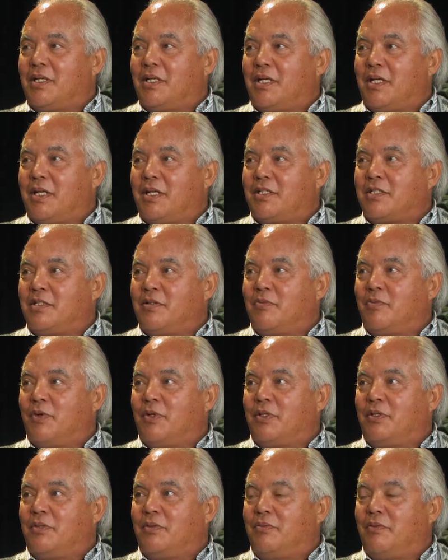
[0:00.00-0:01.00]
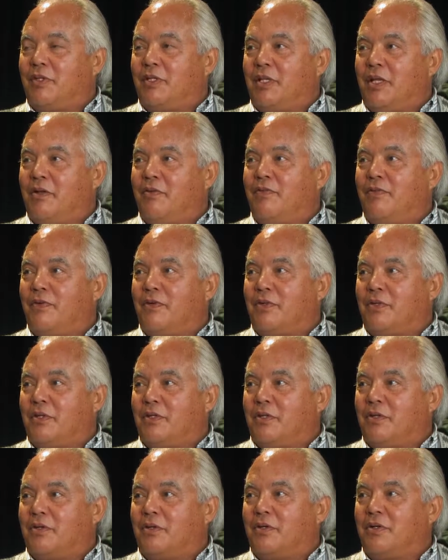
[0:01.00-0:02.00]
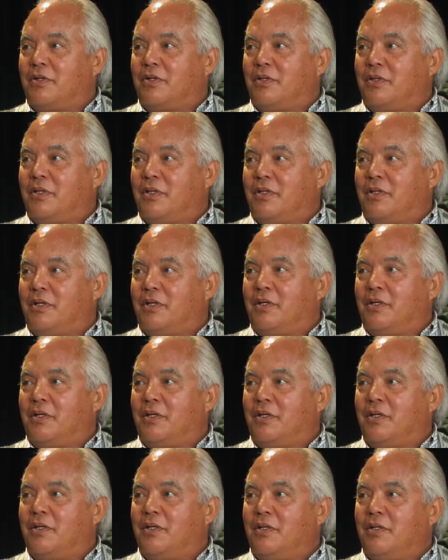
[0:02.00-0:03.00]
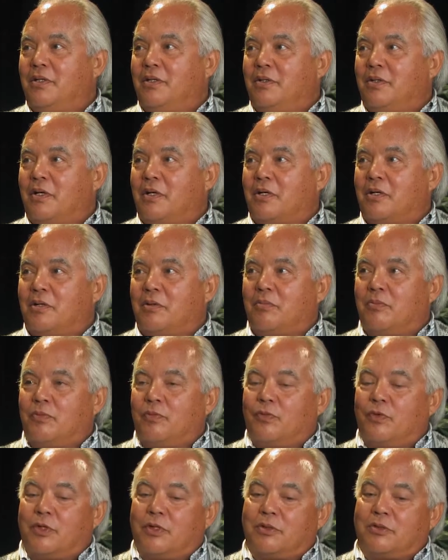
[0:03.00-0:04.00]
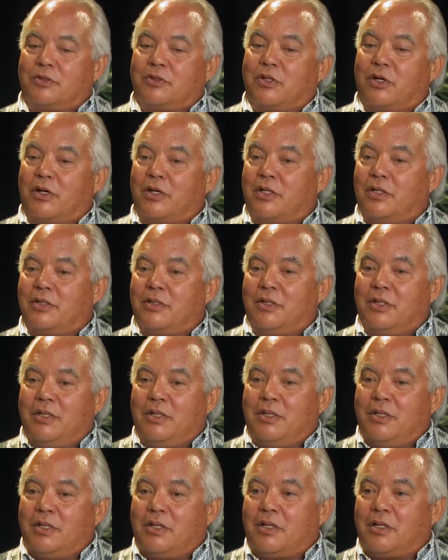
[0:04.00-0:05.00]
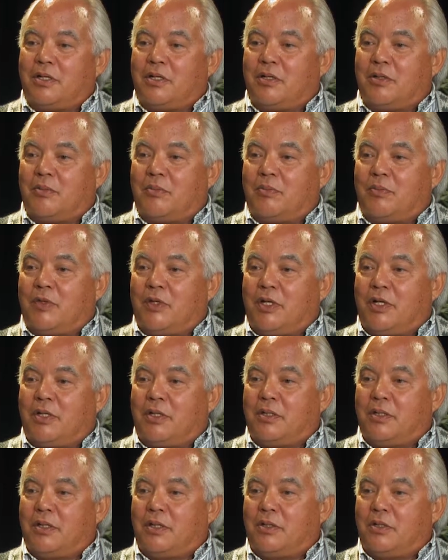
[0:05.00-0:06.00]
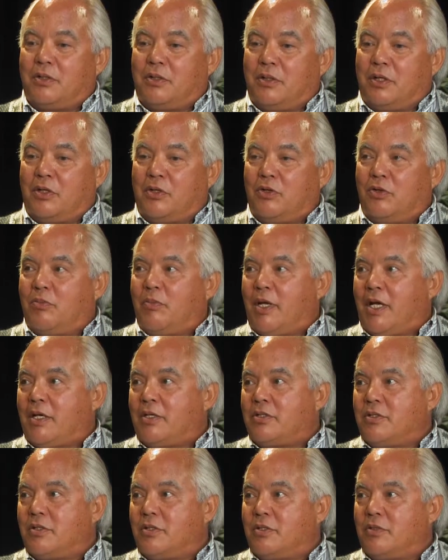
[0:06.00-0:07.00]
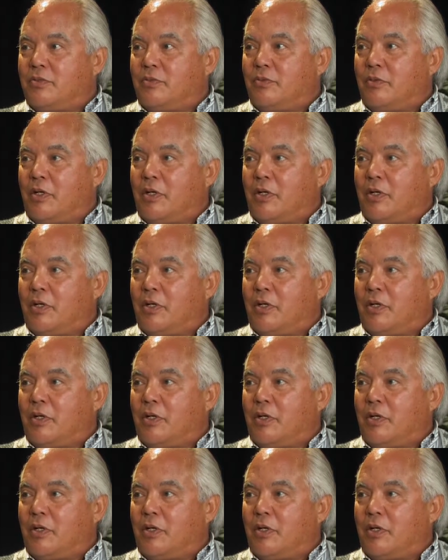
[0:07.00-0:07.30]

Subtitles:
ask them what they feel that they need. We're starting a new master's